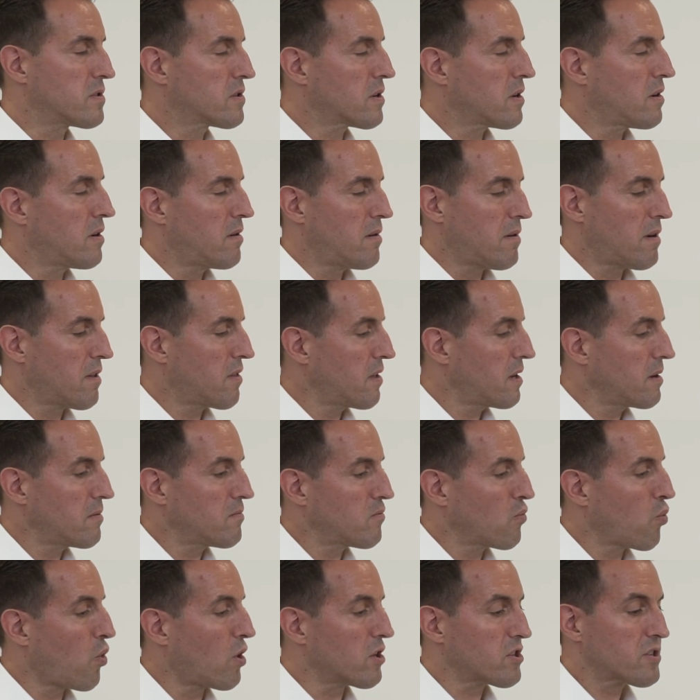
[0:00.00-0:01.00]
So I think
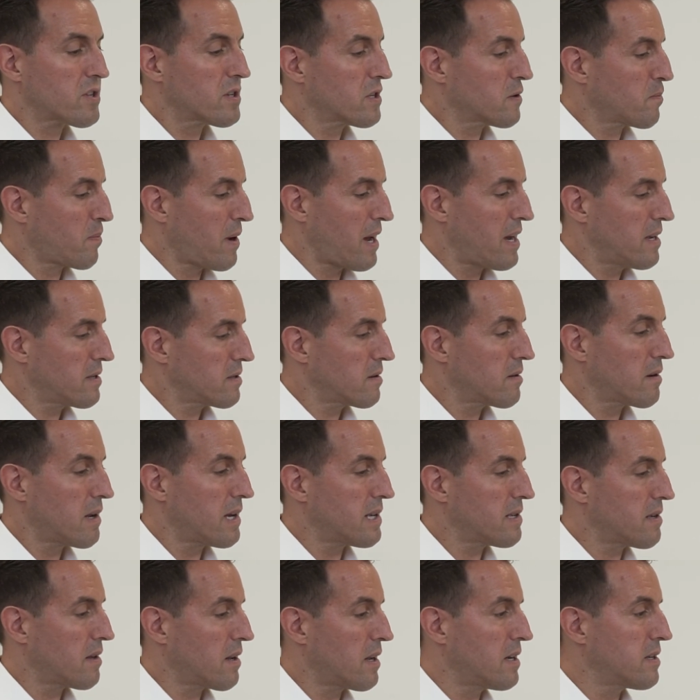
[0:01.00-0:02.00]
watch this space
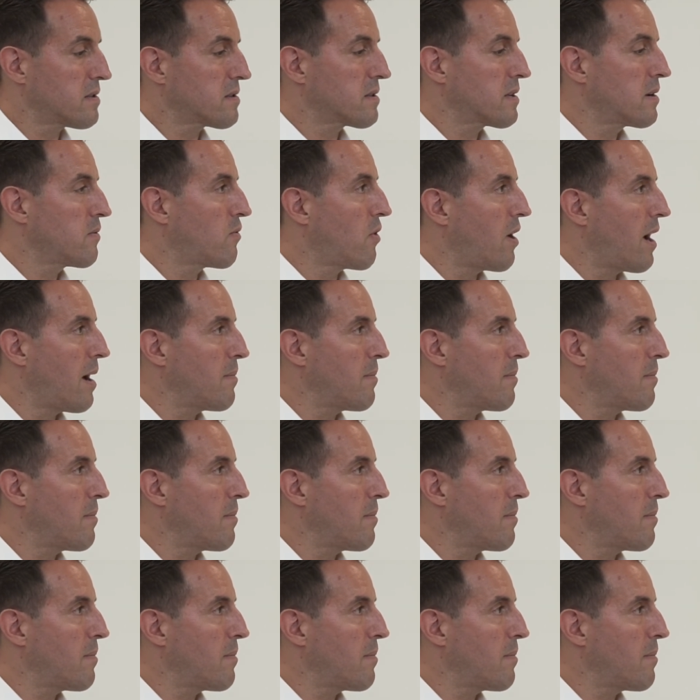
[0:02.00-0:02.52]
and let's see what